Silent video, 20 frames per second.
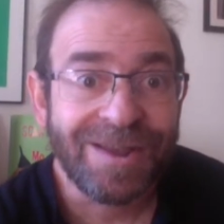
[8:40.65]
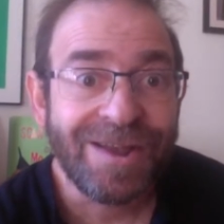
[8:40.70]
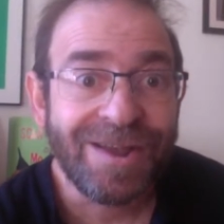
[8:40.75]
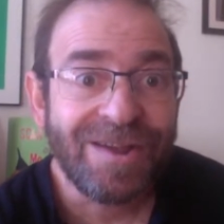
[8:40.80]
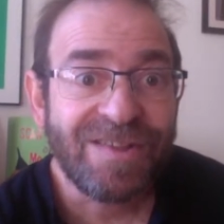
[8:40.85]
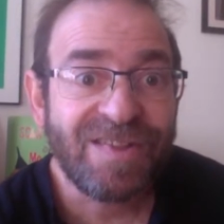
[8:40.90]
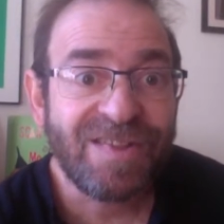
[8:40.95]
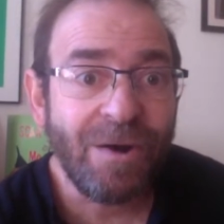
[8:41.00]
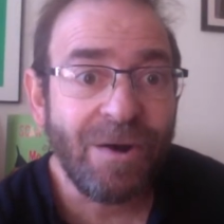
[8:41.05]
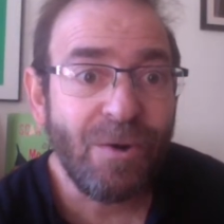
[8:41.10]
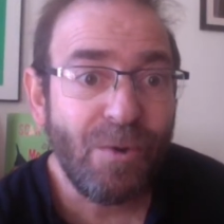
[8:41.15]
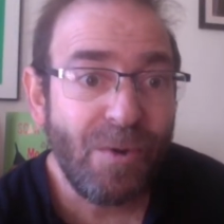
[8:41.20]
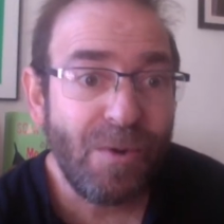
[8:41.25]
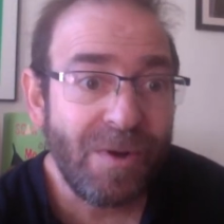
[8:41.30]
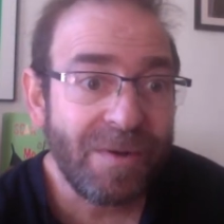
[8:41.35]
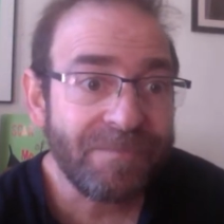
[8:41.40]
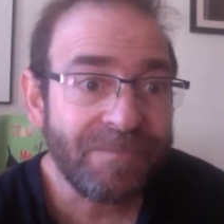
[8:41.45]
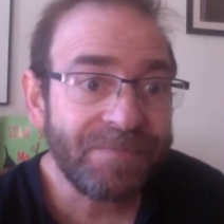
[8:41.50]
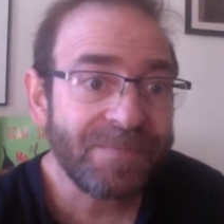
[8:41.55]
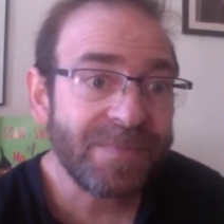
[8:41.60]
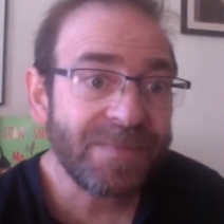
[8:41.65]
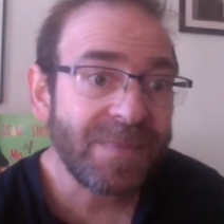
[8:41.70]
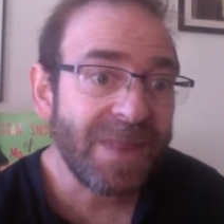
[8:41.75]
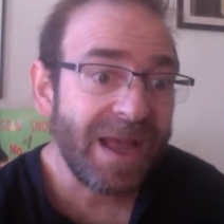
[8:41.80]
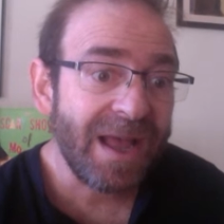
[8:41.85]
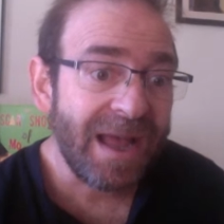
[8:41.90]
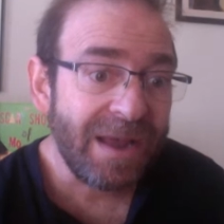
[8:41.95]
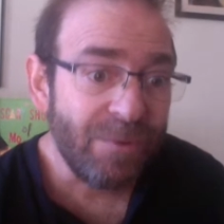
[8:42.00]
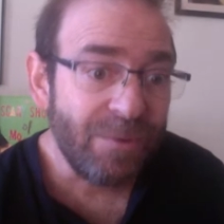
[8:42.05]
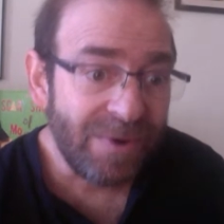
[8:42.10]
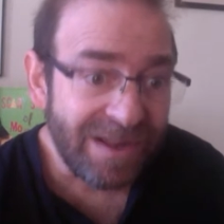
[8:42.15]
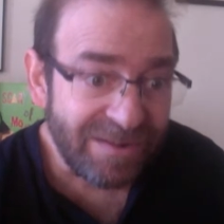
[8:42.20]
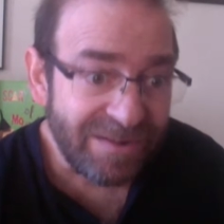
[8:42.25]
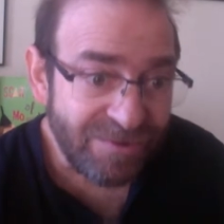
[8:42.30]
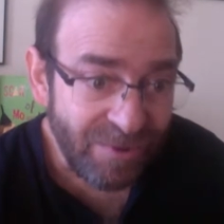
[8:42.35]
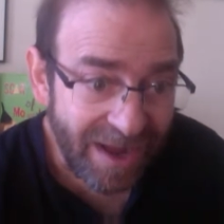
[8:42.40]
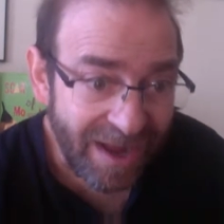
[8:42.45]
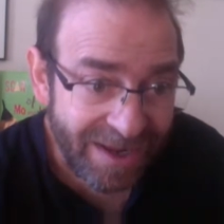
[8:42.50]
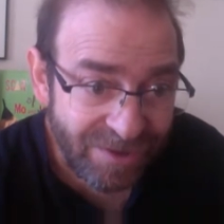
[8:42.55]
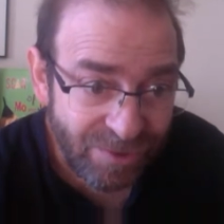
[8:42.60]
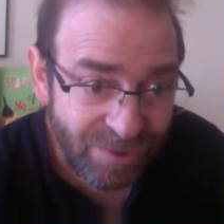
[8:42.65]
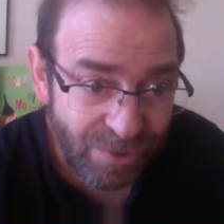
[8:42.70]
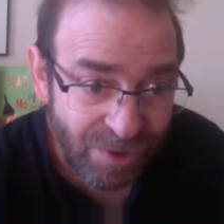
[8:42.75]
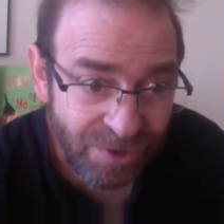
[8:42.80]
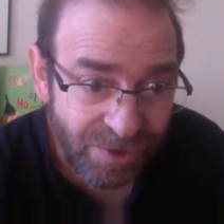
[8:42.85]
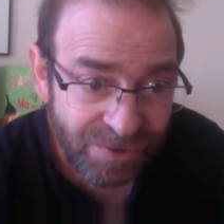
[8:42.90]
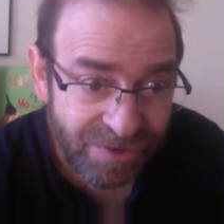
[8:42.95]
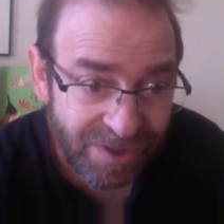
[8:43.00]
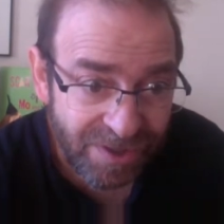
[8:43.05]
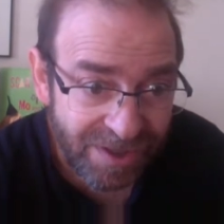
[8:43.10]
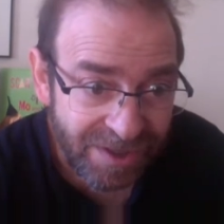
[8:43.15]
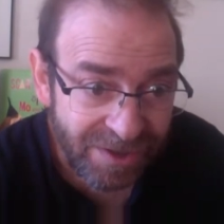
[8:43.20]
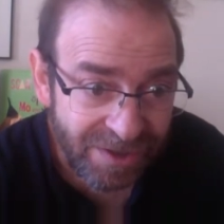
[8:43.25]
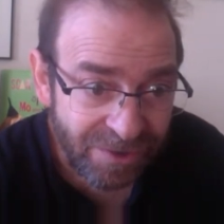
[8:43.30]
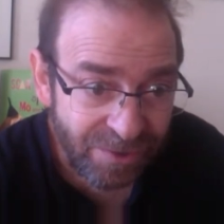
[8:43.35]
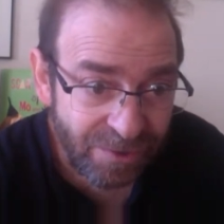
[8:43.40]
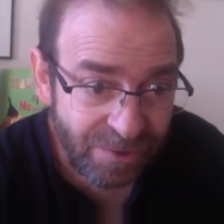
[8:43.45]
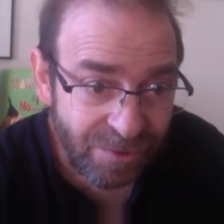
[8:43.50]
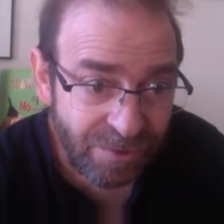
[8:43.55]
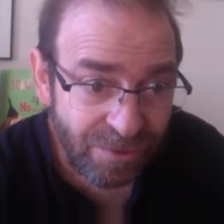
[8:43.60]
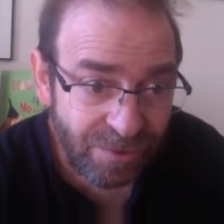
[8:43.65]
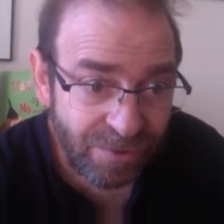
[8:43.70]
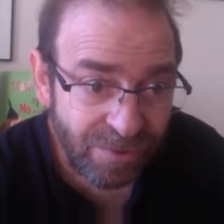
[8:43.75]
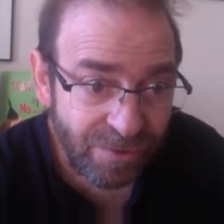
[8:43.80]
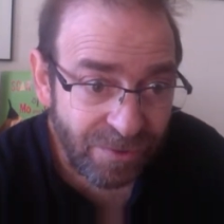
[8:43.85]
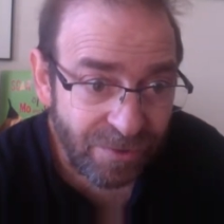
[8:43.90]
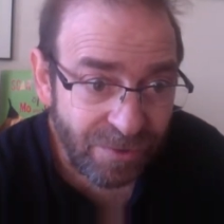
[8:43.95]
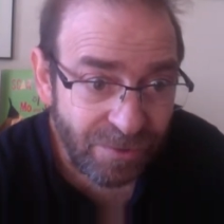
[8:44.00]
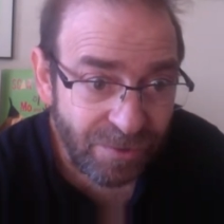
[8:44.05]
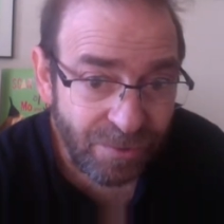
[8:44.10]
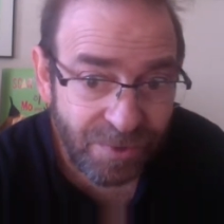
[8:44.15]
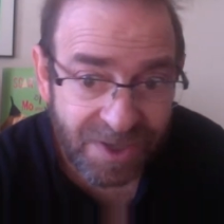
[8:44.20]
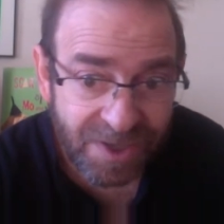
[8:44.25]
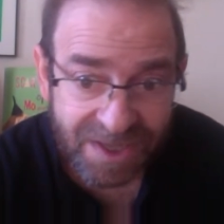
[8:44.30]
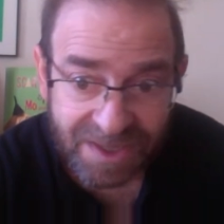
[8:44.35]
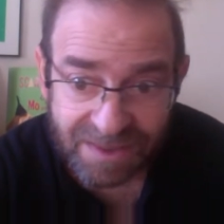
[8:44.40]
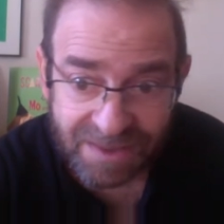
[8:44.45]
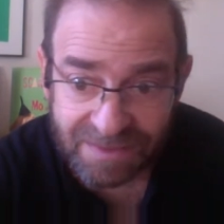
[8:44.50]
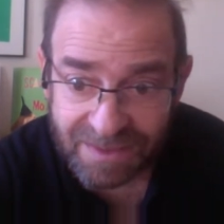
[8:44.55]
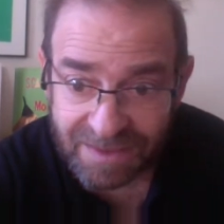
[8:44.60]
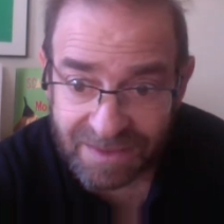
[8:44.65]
So I will try to continue with